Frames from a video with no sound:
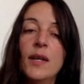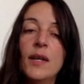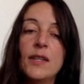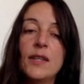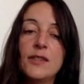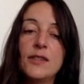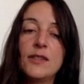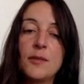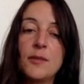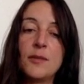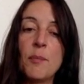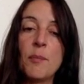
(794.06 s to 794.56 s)

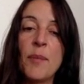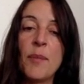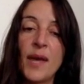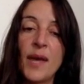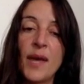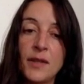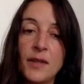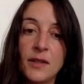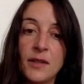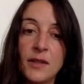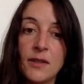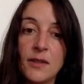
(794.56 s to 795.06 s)
is
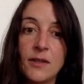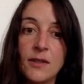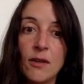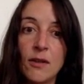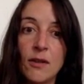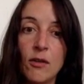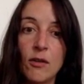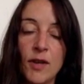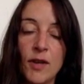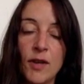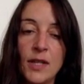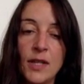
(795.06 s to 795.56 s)
embedded
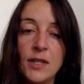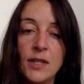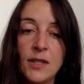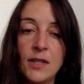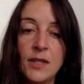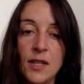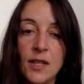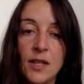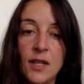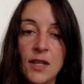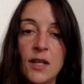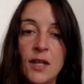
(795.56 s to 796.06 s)
already
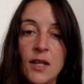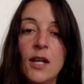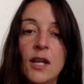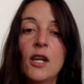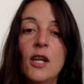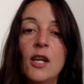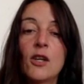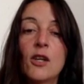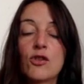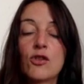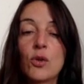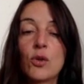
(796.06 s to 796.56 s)
there.
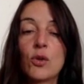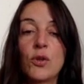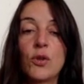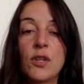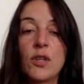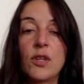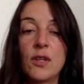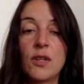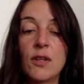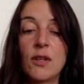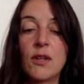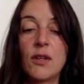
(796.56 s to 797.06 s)
So
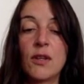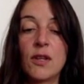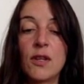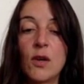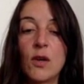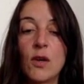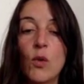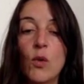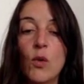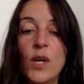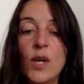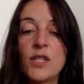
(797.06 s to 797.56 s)
the
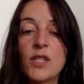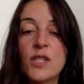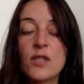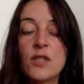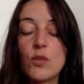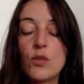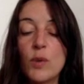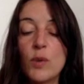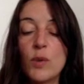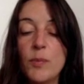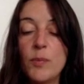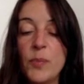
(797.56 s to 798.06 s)

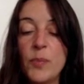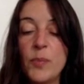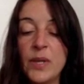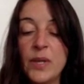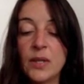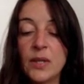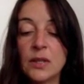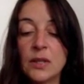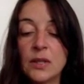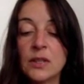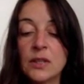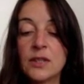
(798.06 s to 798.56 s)
equations we
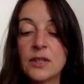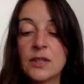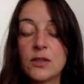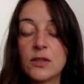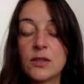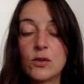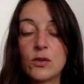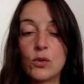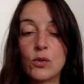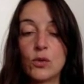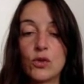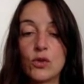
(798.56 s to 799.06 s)
build
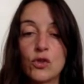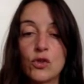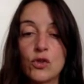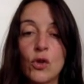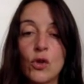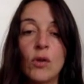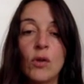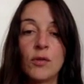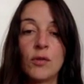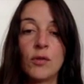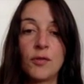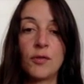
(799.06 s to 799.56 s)
to
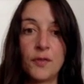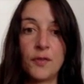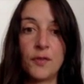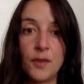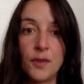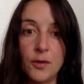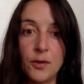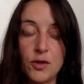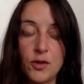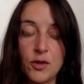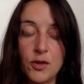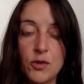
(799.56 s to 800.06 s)
solve
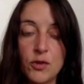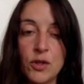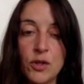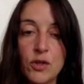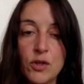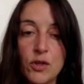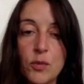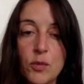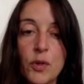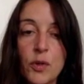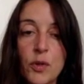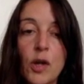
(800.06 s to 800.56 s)

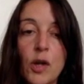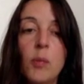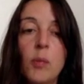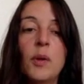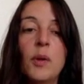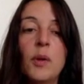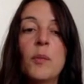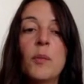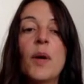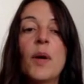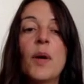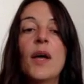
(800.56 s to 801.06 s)
this
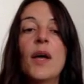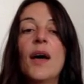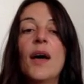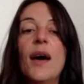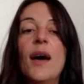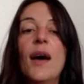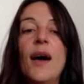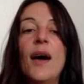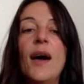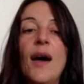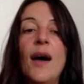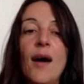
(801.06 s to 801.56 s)
problem
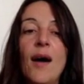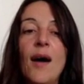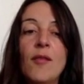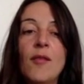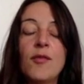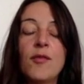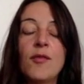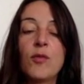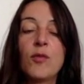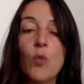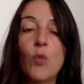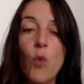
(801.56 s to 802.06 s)
have
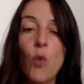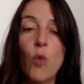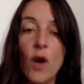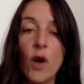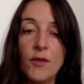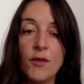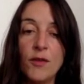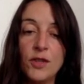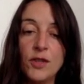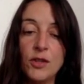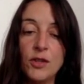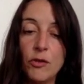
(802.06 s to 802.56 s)

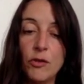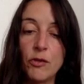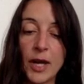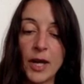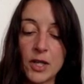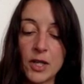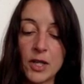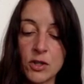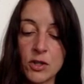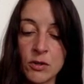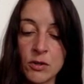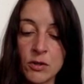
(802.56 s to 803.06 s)
a
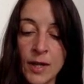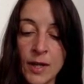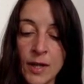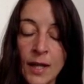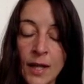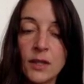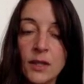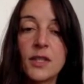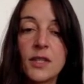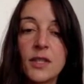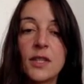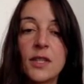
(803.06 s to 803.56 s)

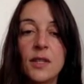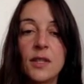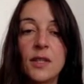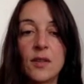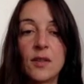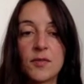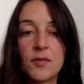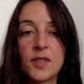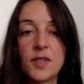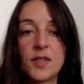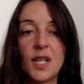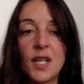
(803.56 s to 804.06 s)
directionality
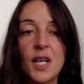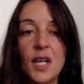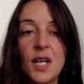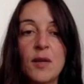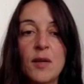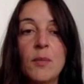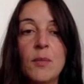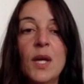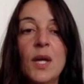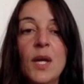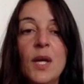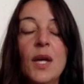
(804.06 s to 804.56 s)
of
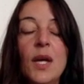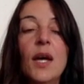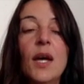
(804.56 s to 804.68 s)
time,